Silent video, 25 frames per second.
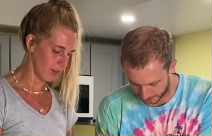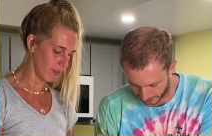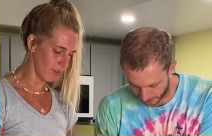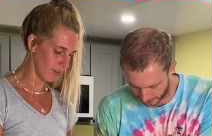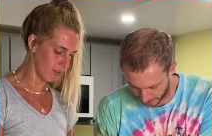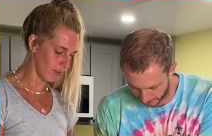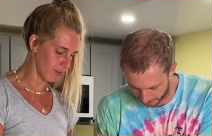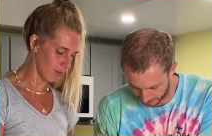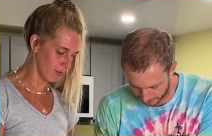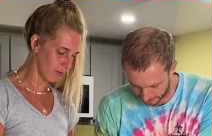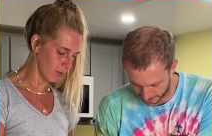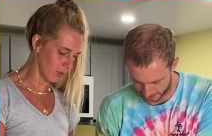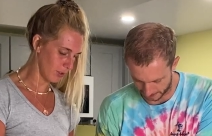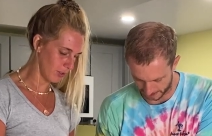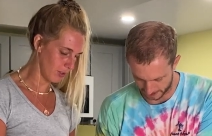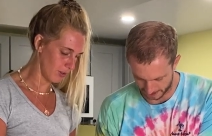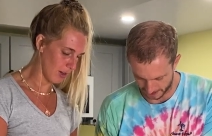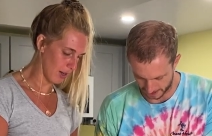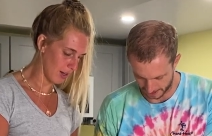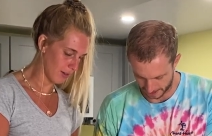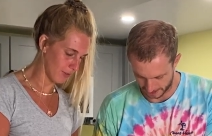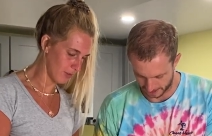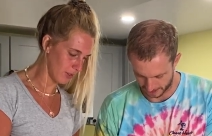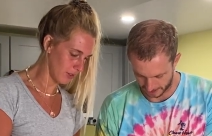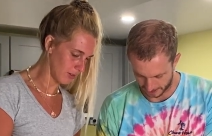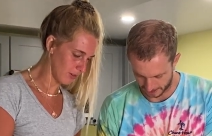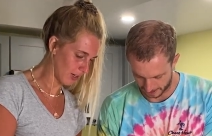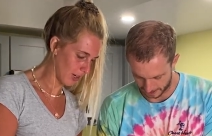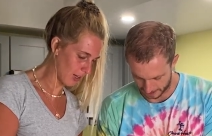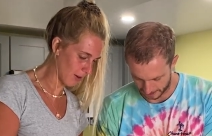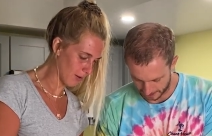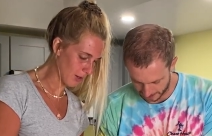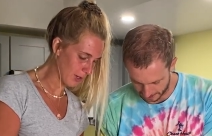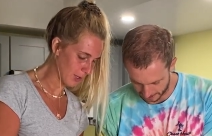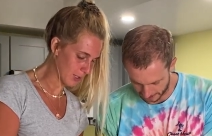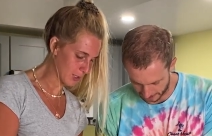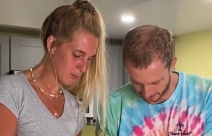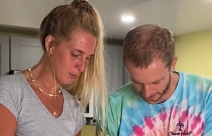Speaker 1: times. well, you have to
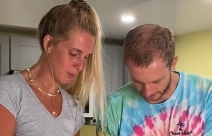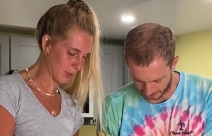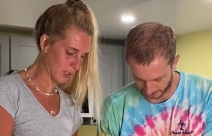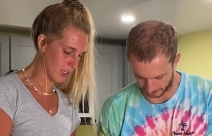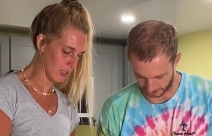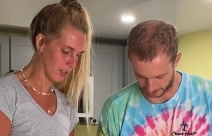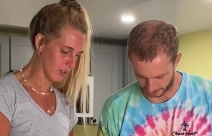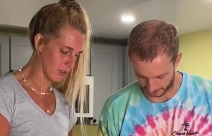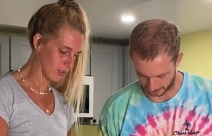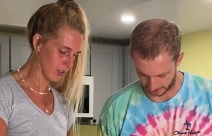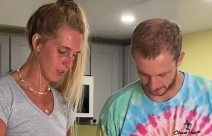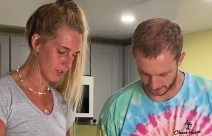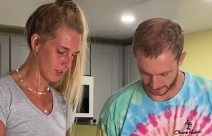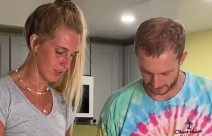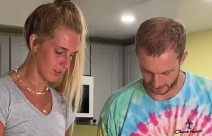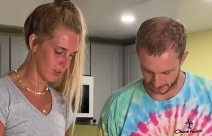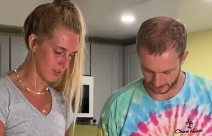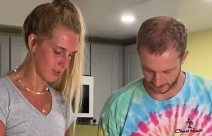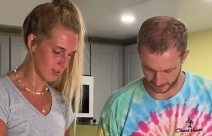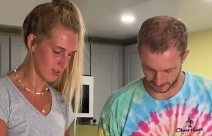anyways, but Okay. just.